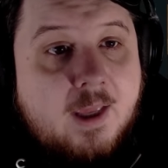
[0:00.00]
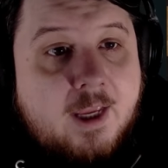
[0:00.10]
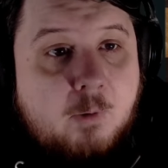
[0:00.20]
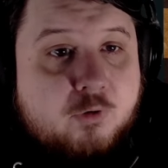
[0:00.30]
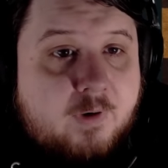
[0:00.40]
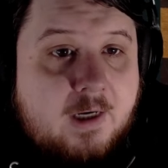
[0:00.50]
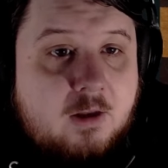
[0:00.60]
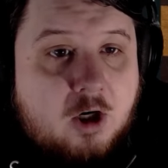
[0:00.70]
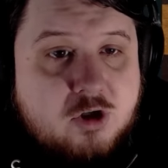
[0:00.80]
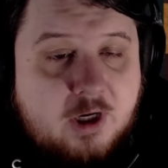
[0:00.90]
It was created
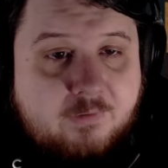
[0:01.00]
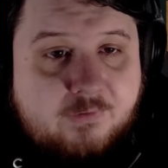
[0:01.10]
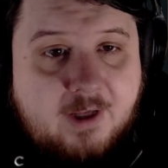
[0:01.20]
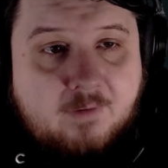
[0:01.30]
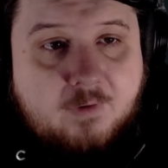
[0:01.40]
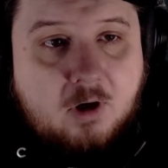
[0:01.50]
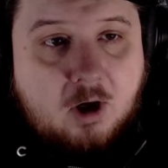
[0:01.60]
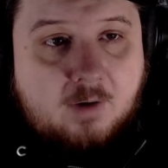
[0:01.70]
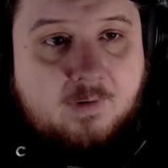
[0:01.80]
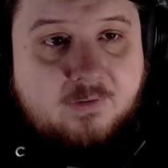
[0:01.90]
largely out of Stanford,
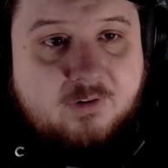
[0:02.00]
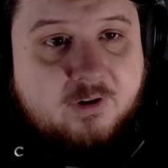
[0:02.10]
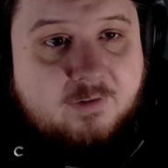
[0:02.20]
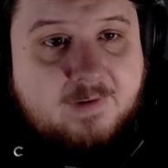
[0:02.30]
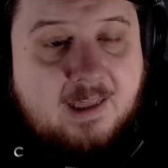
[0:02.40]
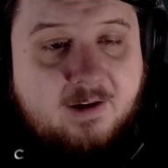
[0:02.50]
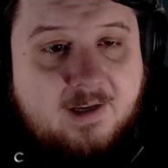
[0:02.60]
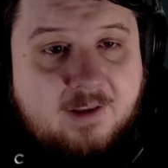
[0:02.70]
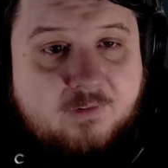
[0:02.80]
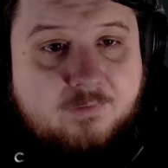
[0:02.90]
Harvard, and Silicon Valley and
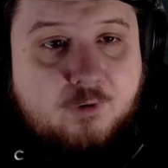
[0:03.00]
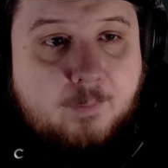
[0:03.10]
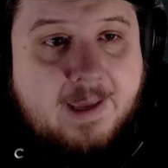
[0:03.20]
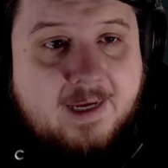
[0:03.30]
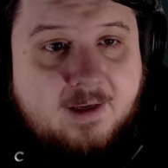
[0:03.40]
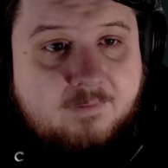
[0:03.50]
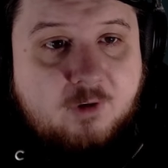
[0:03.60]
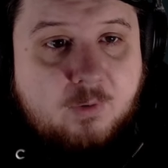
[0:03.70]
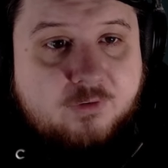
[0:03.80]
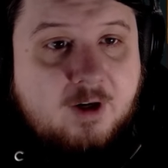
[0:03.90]
has the full backing of
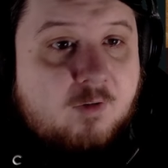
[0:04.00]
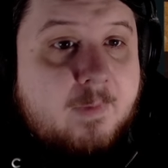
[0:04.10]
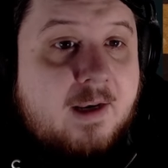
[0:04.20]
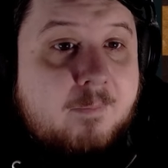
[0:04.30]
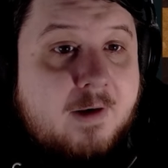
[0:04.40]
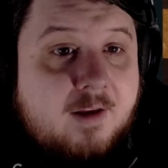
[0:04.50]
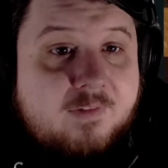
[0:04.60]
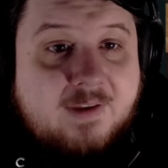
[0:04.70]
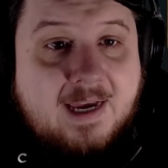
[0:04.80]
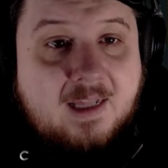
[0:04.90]
the US government and many of
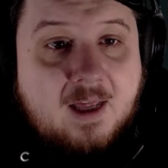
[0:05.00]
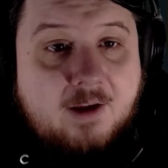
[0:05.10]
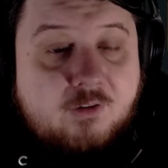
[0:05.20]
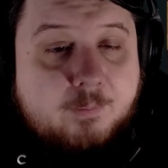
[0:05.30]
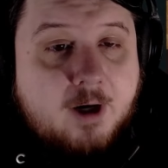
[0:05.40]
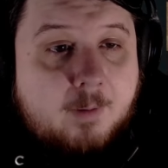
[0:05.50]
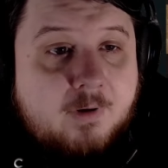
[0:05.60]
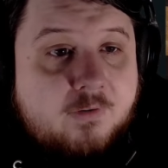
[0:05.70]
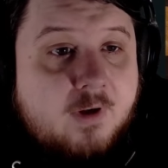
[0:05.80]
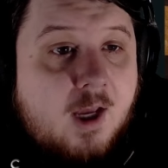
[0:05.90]
its allies. The
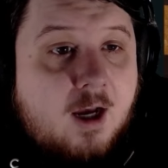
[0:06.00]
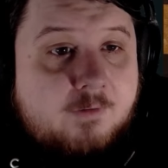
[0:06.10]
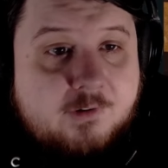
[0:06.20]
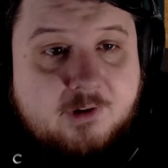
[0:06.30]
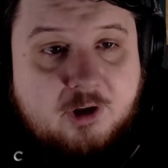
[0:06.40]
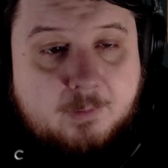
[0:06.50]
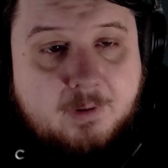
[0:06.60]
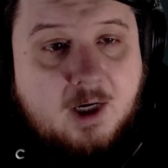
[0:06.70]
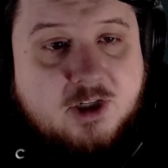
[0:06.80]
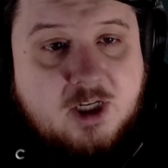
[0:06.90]
promise of a secure
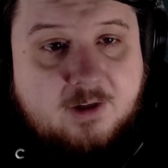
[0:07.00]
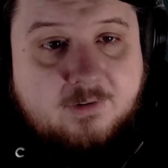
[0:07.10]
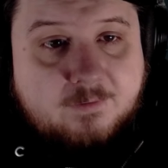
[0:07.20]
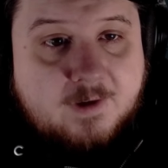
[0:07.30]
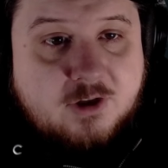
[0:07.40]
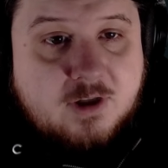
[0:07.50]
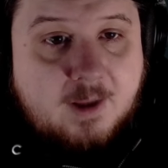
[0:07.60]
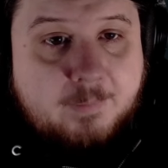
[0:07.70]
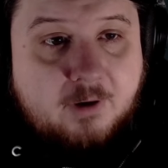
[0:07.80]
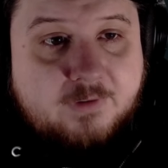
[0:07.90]
blockchain is a fiction. They
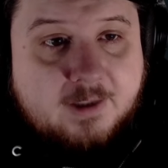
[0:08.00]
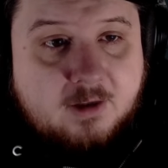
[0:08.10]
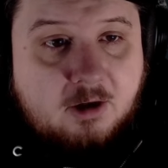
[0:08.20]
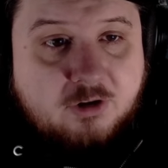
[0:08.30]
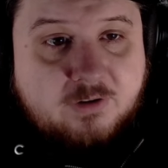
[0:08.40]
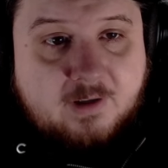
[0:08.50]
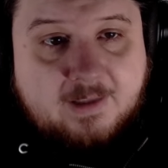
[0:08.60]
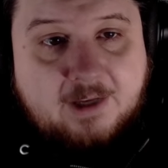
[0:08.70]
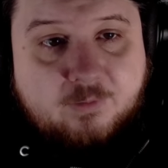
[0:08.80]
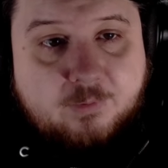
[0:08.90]
build technology that
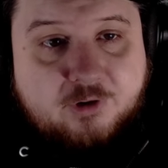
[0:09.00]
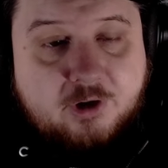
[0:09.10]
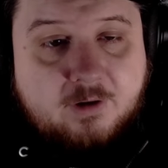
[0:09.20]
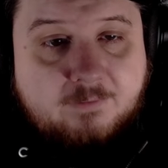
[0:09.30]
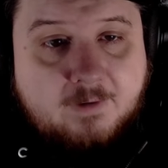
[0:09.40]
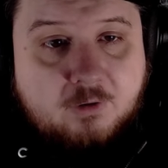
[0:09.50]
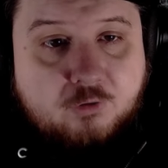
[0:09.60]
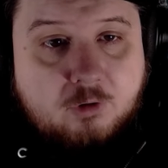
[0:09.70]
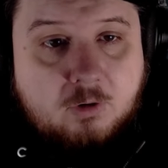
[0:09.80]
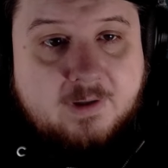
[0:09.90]
allows them to securely funnel
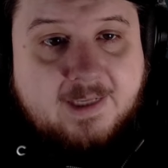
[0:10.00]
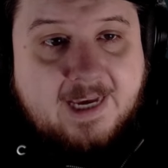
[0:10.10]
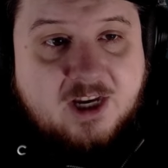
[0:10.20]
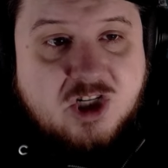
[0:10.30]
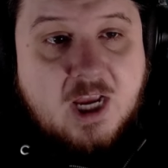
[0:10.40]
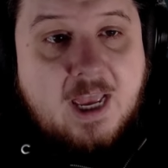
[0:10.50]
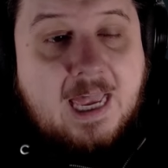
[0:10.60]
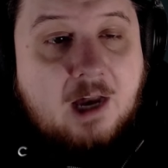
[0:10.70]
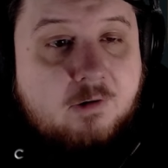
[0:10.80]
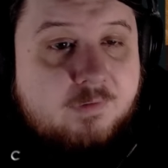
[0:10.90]
stolen cash
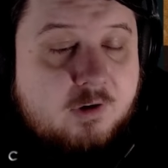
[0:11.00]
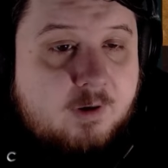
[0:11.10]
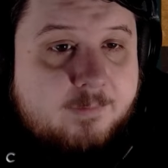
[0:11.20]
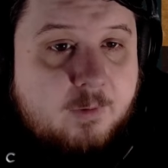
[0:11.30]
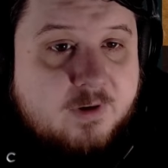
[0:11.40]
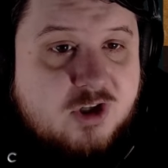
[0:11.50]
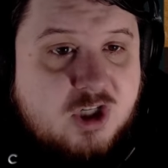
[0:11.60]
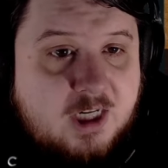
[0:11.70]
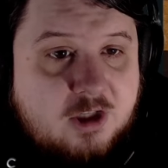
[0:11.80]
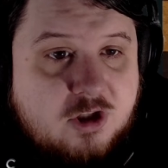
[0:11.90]
out of the crypto
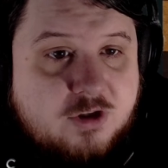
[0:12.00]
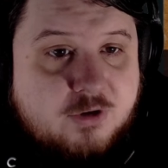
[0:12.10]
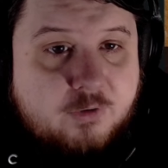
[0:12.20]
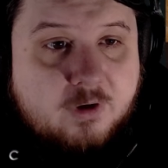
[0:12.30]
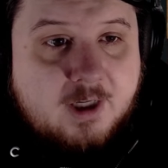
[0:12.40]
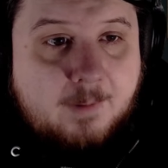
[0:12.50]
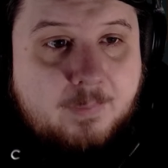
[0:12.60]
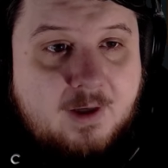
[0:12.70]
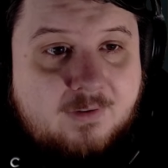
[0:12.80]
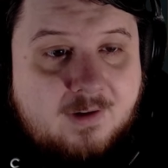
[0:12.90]
exchanges through their
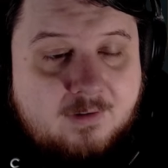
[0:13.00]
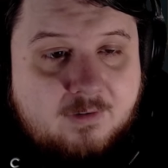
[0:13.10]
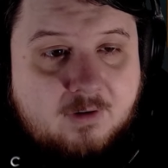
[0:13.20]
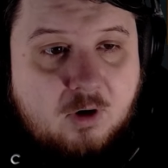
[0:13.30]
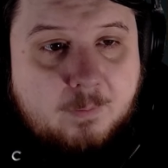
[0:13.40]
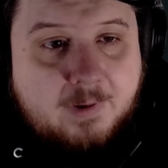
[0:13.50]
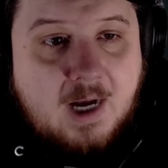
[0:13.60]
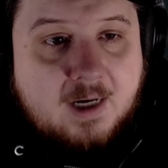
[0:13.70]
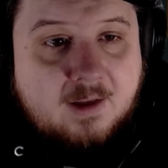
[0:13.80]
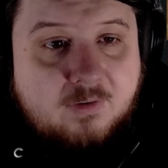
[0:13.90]
companies and into their own
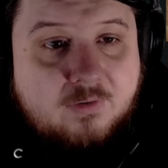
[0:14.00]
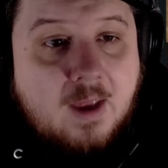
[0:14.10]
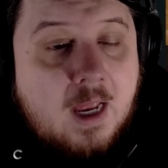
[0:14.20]
pockets.